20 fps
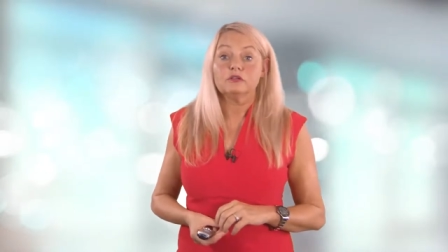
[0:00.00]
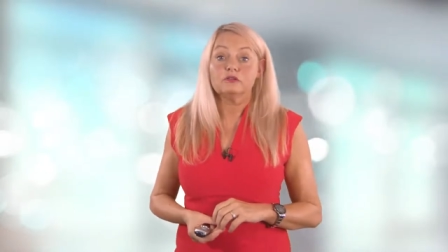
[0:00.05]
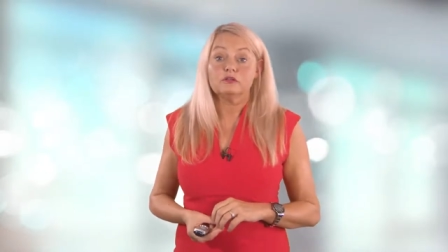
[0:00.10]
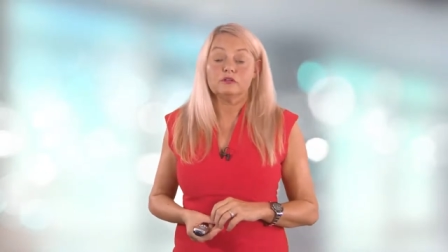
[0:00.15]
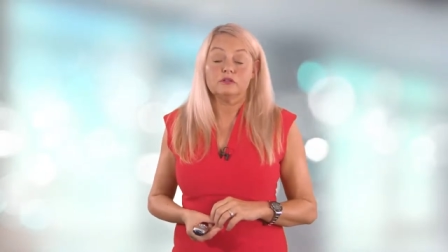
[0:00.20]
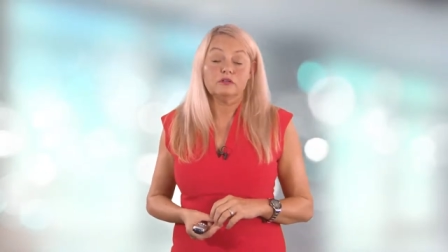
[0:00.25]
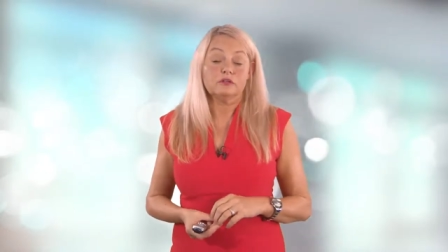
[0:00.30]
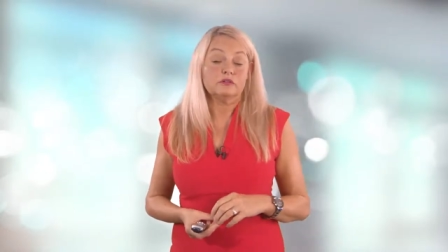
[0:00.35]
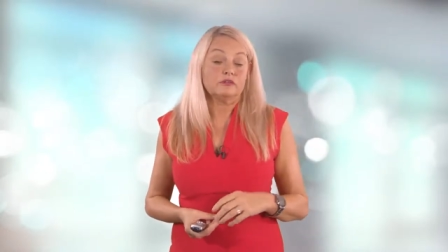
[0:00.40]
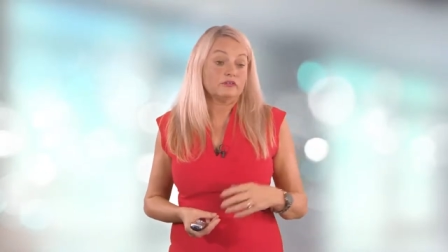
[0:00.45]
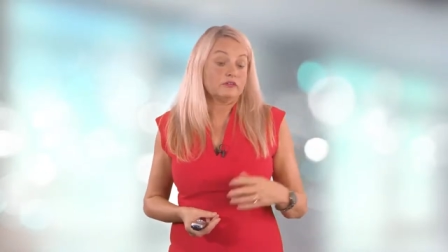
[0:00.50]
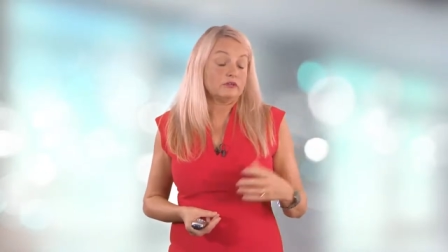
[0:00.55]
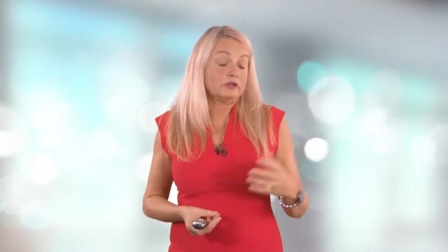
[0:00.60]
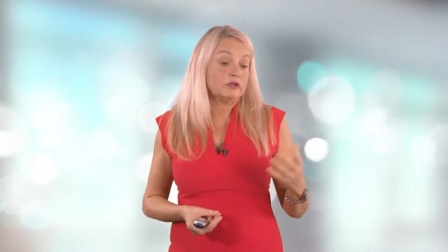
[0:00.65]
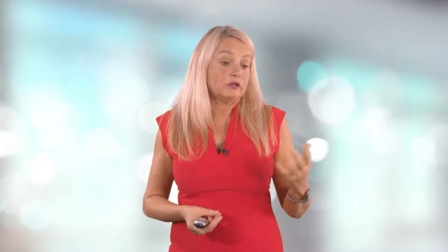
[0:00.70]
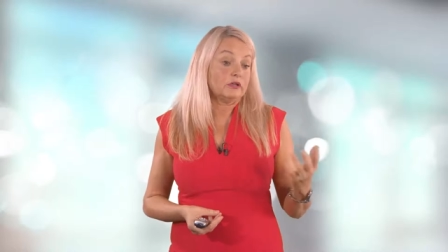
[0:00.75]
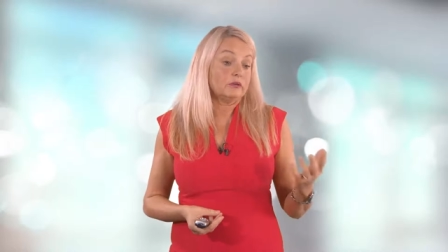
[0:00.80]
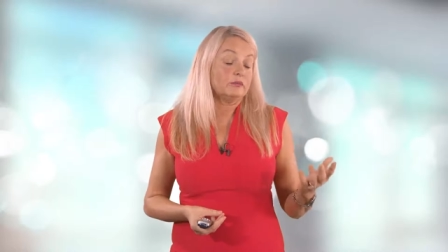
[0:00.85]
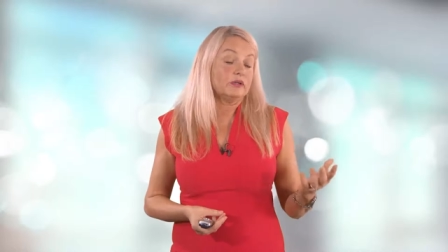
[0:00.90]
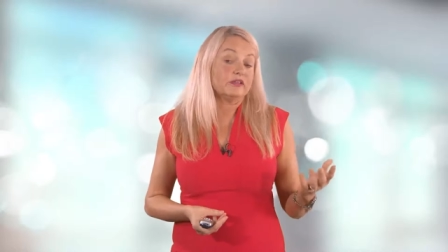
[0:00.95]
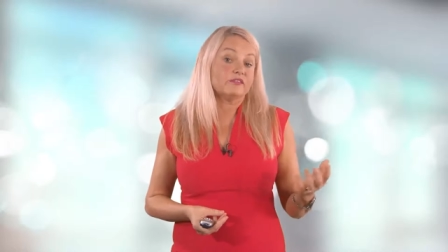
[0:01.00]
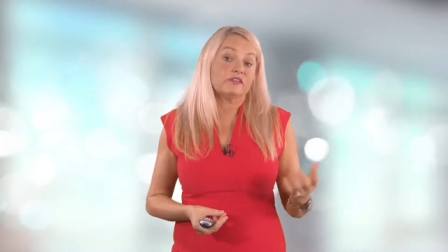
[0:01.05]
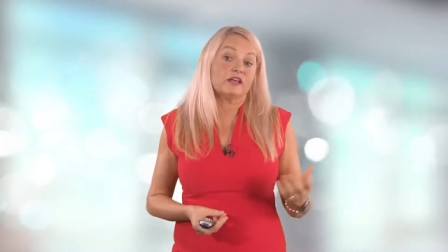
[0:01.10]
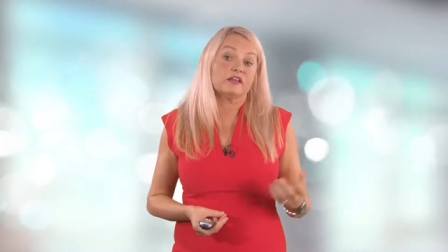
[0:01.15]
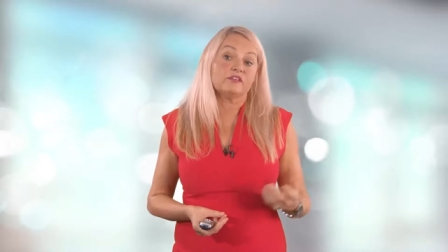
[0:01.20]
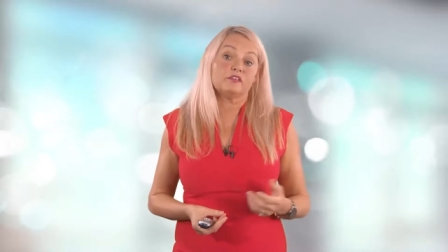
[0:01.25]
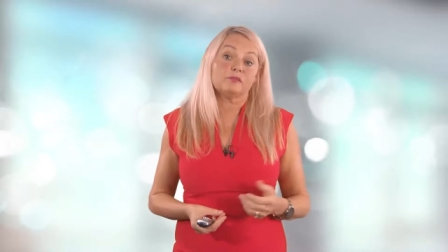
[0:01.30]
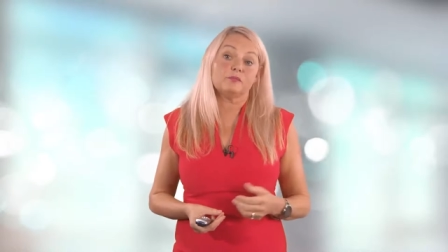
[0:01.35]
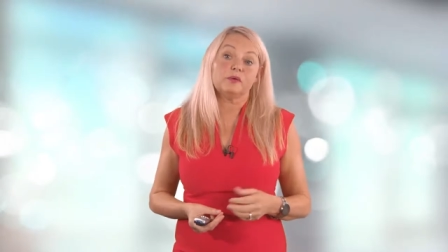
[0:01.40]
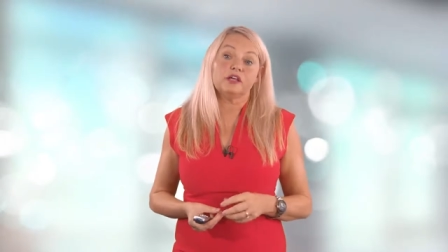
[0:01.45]
that um,
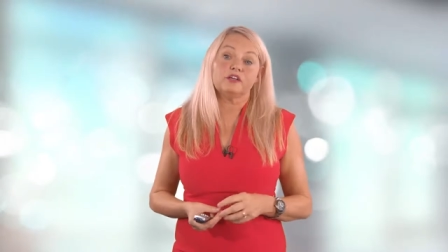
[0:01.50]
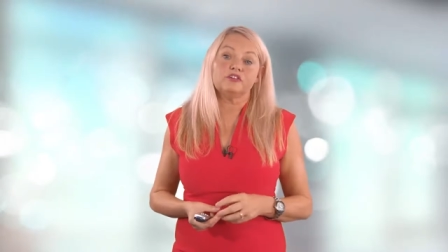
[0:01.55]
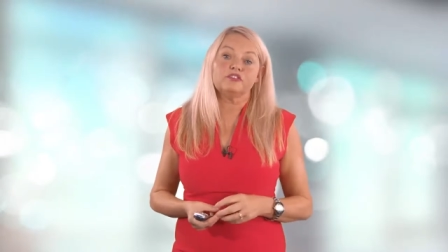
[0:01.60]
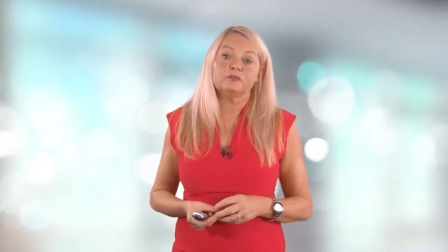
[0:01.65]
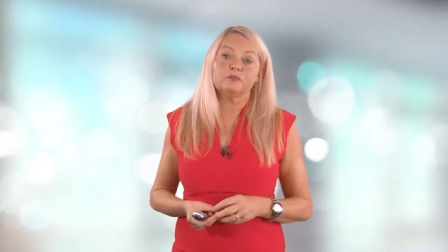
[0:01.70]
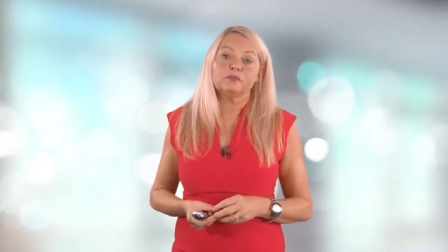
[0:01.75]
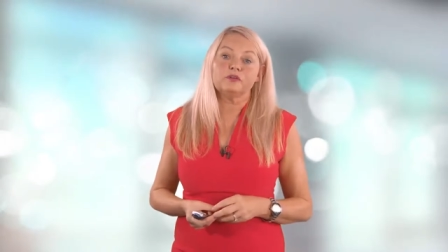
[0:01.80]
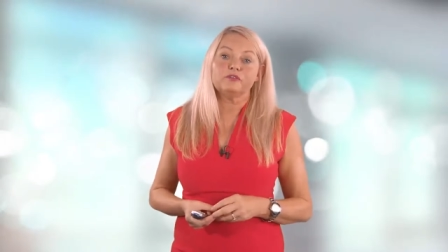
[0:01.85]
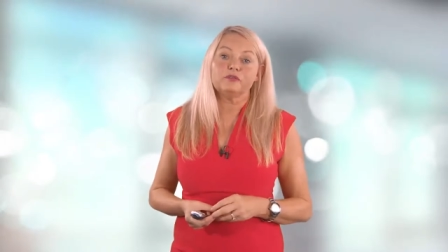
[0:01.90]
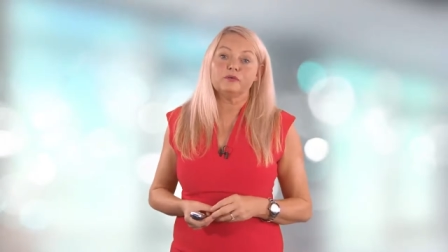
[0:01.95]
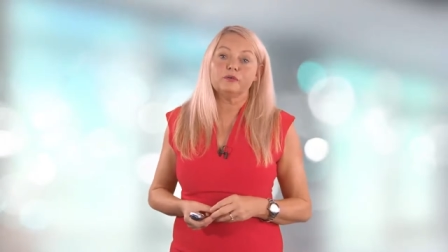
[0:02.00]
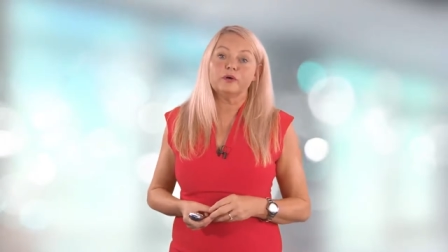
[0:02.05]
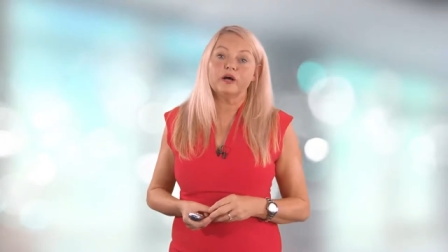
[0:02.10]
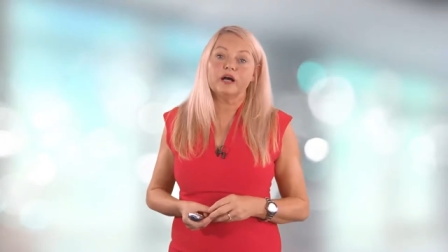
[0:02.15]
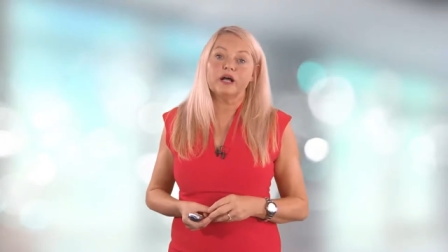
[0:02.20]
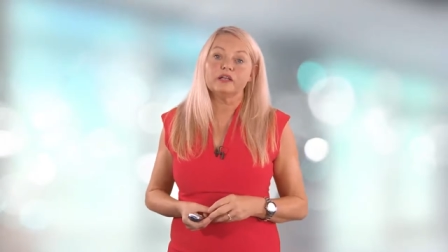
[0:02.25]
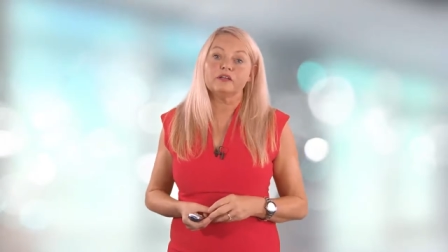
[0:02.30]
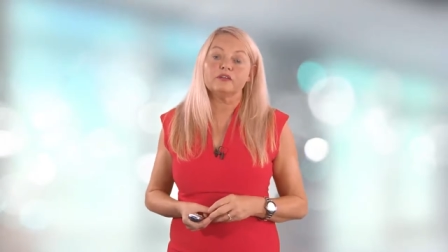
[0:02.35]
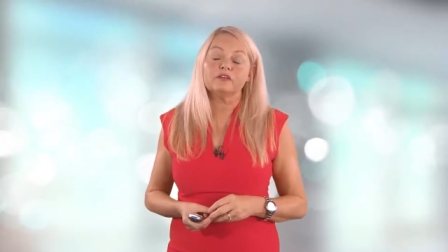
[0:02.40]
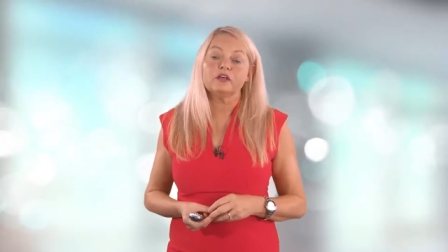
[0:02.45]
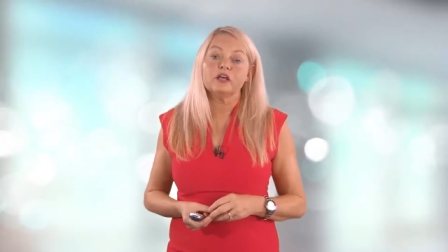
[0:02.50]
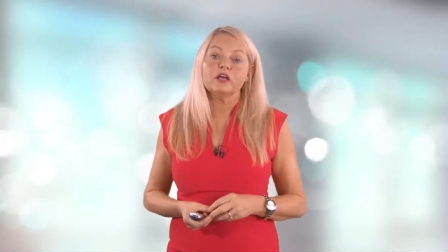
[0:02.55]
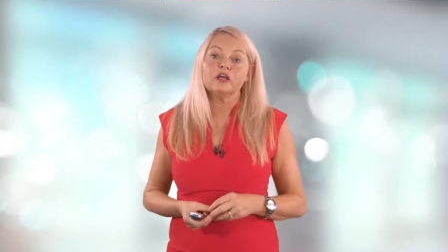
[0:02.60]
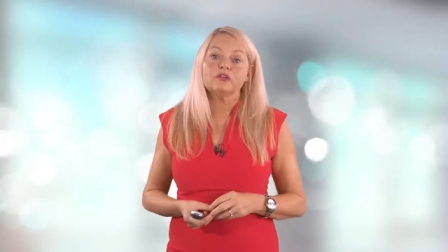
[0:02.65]
assess the patient beforehand.